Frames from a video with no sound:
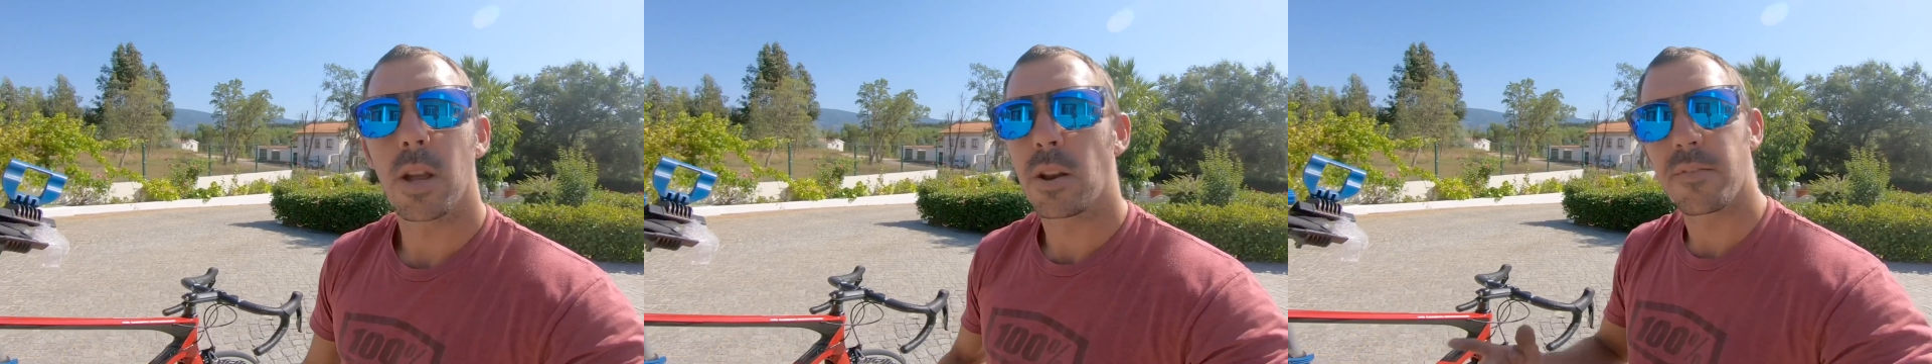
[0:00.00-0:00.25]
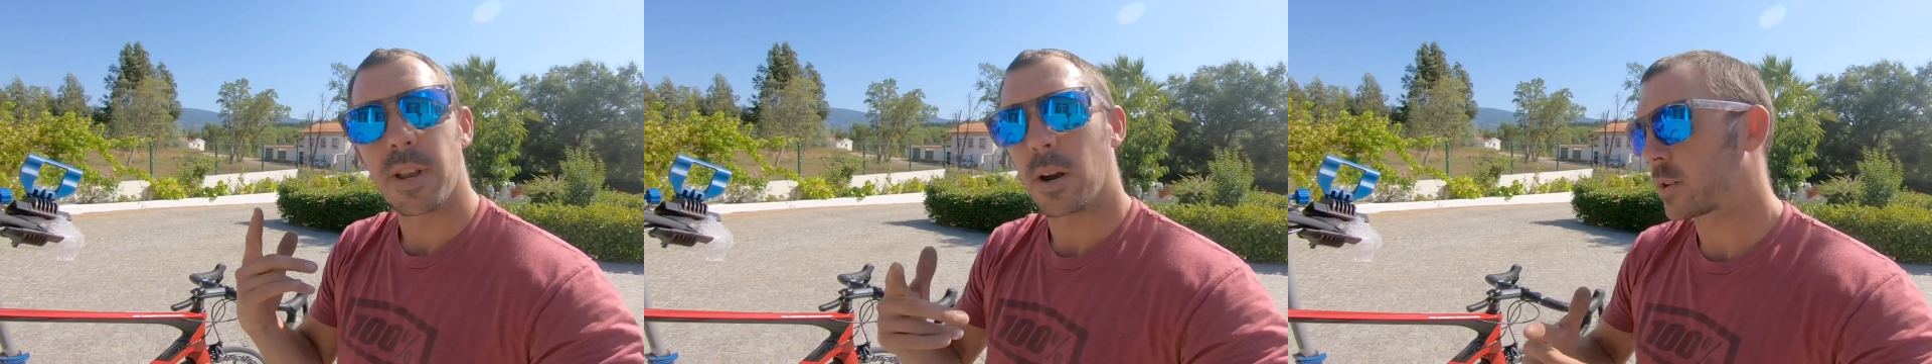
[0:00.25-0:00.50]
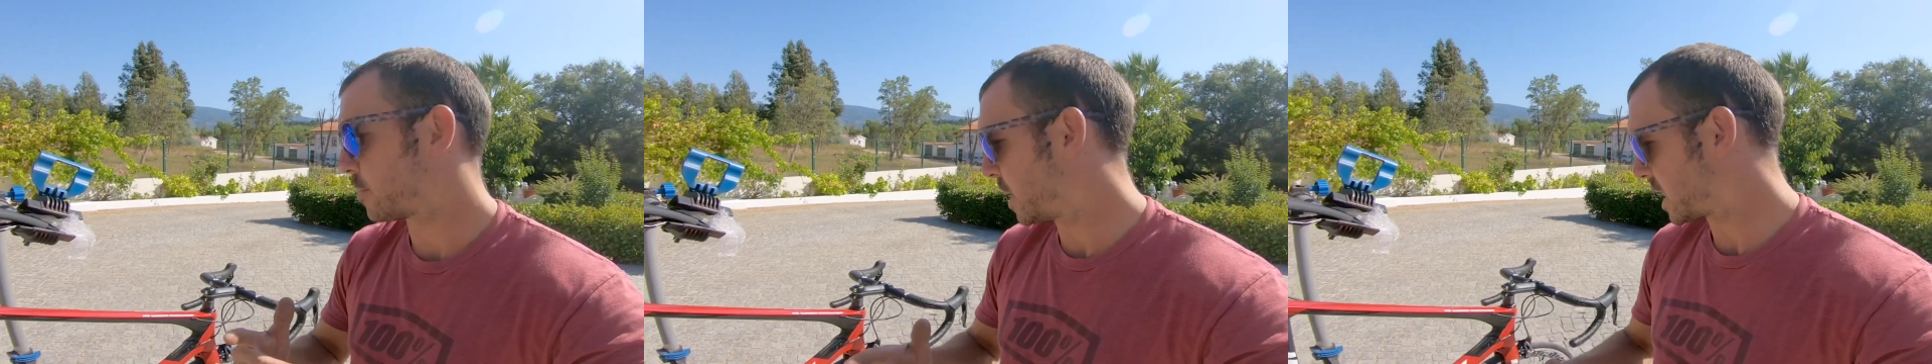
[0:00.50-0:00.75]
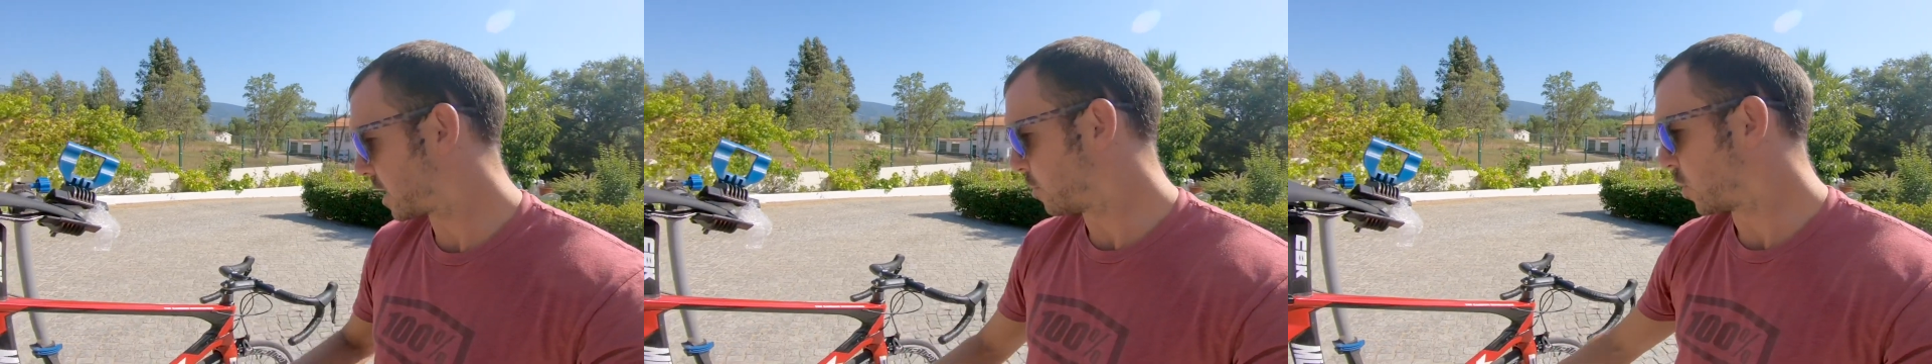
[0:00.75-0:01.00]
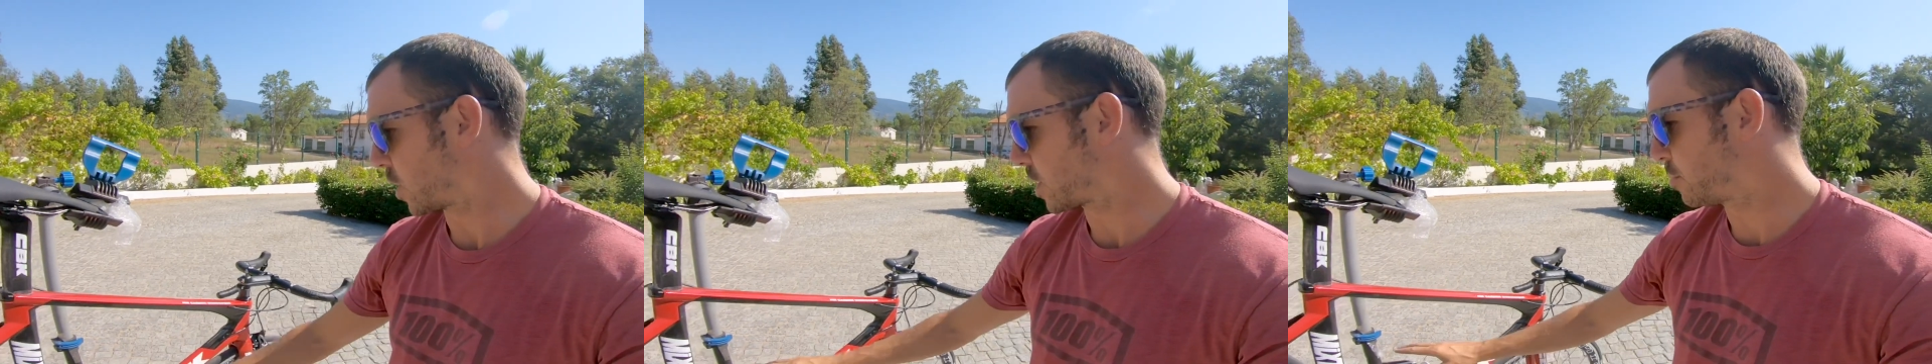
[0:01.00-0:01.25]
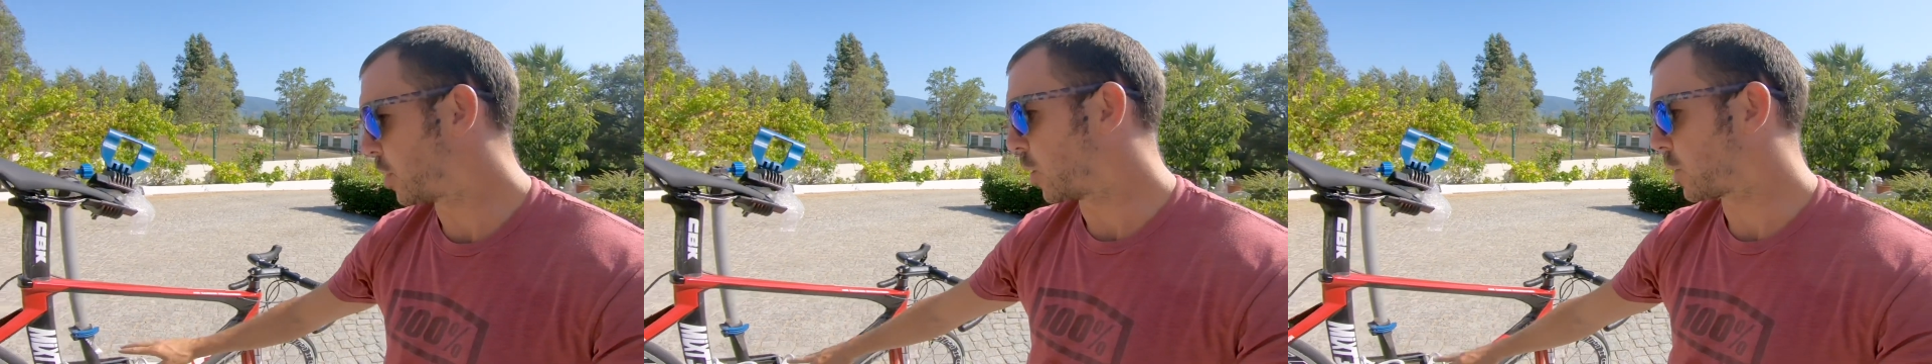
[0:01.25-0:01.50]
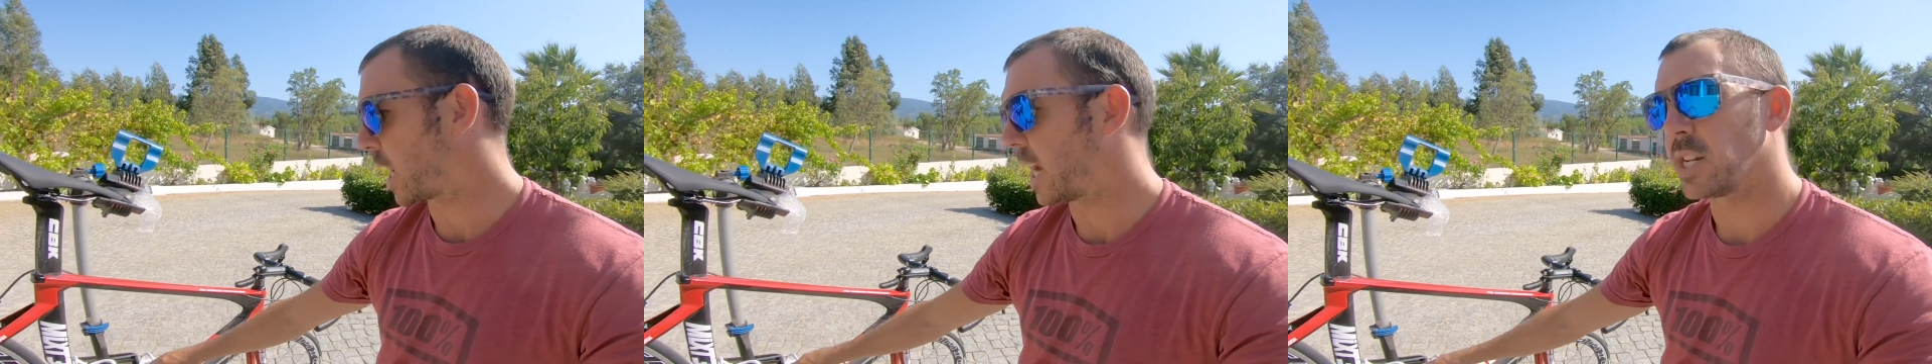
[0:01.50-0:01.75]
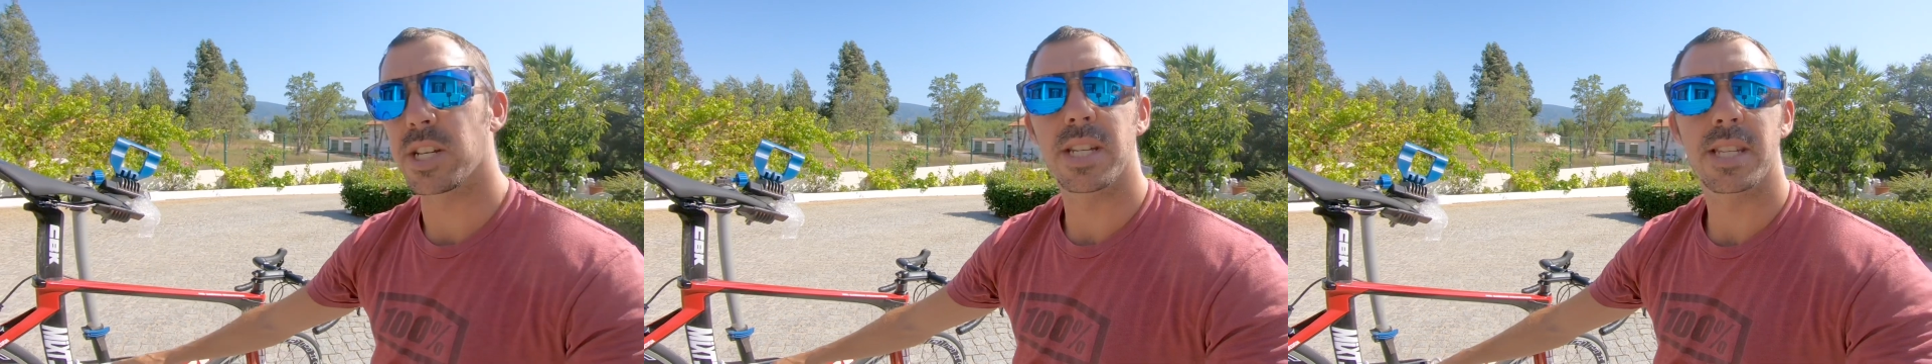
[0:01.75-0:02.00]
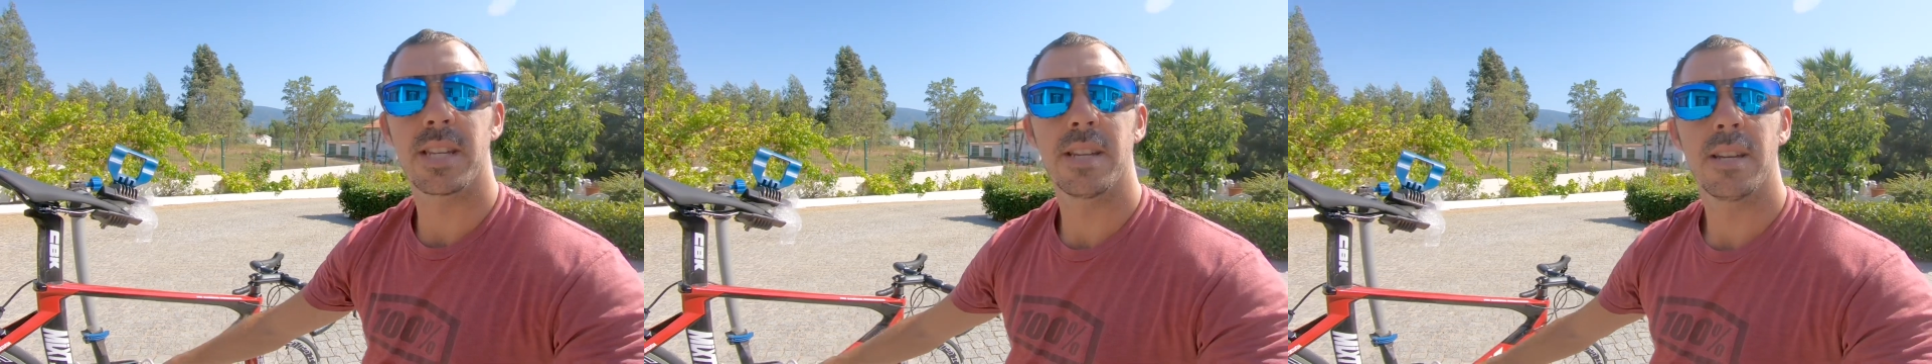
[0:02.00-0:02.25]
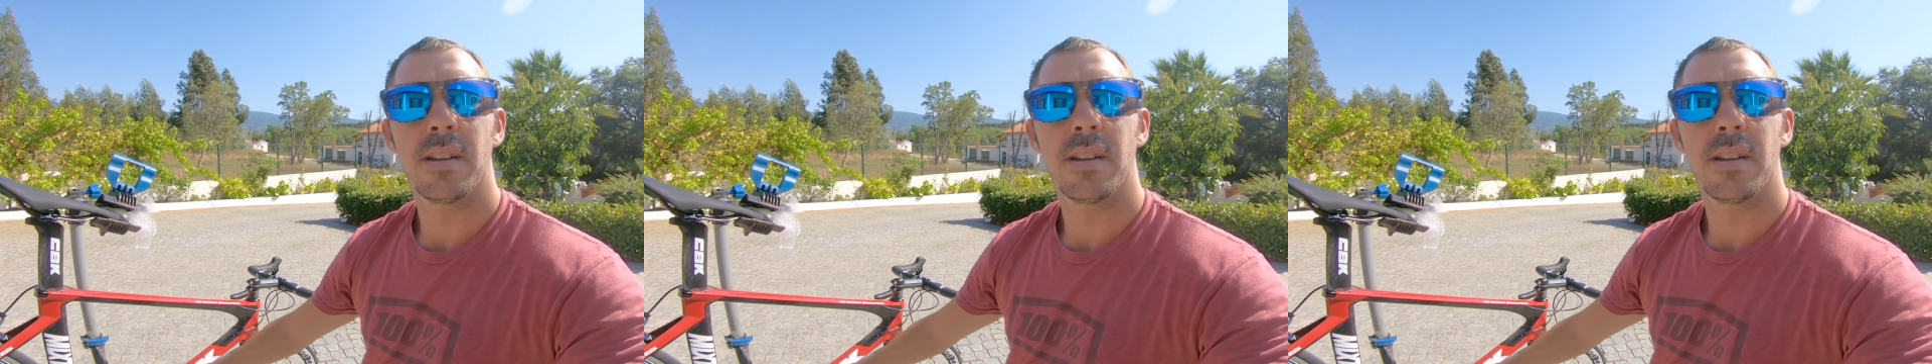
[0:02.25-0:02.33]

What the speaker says: only thing I was missing was bottle cages,